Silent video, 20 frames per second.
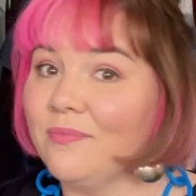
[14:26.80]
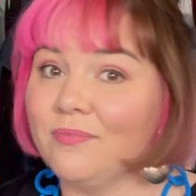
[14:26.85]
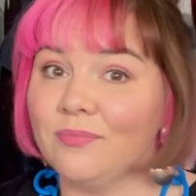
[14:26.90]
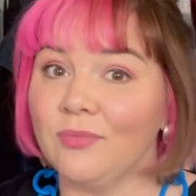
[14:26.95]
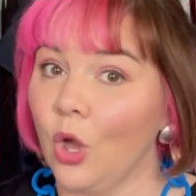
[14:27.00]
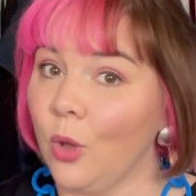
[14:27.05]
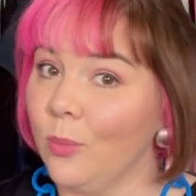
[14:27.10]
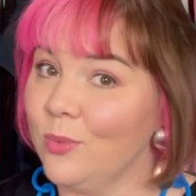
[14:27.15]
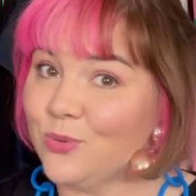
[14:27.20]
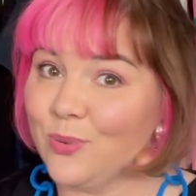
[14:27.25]

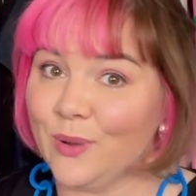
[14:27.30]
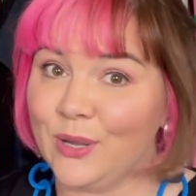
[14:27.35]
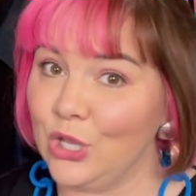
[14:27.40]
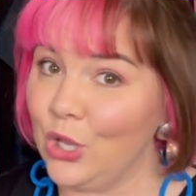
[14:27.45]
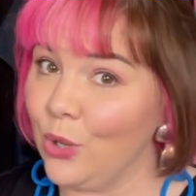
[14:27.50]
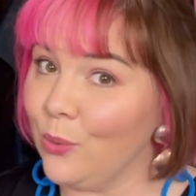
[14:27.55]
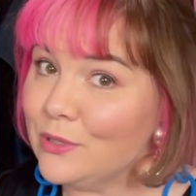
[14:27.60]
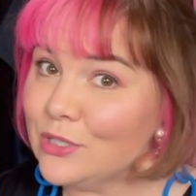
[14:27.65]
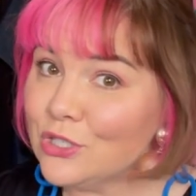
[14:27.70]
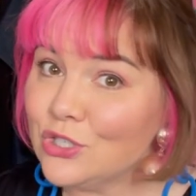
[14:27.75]
go between
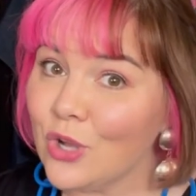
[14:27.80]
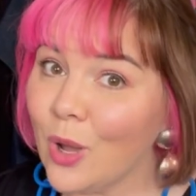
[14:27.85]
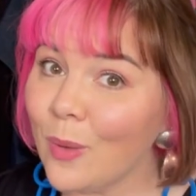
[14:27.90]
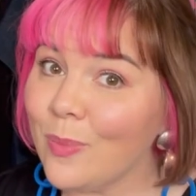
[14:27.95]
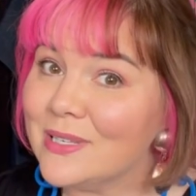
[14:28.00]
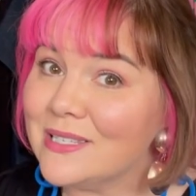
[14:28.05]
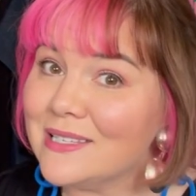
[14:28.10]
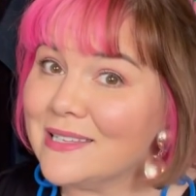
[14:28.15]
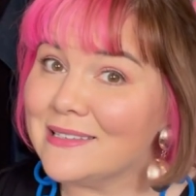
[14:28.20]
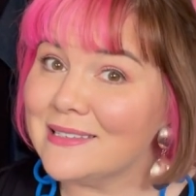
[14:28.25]
you and the shop
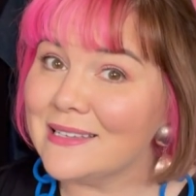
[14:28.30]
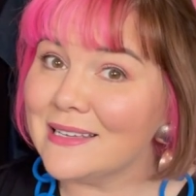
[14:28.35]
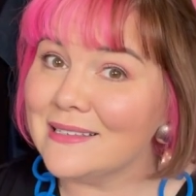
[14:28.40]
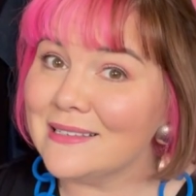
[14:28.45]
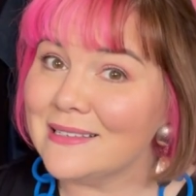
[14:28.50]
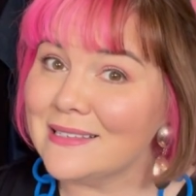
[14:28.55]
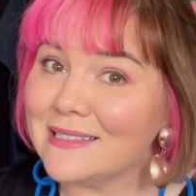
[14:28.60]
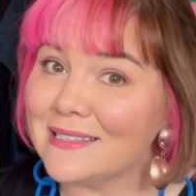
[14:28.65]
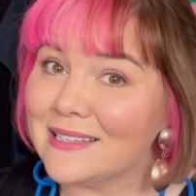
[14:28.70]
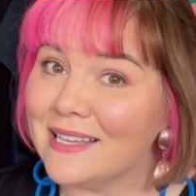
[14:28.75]

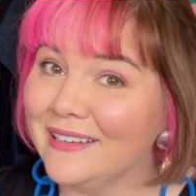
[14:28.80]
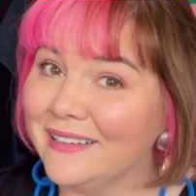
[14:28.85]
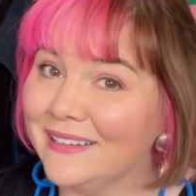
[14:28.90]
assistants.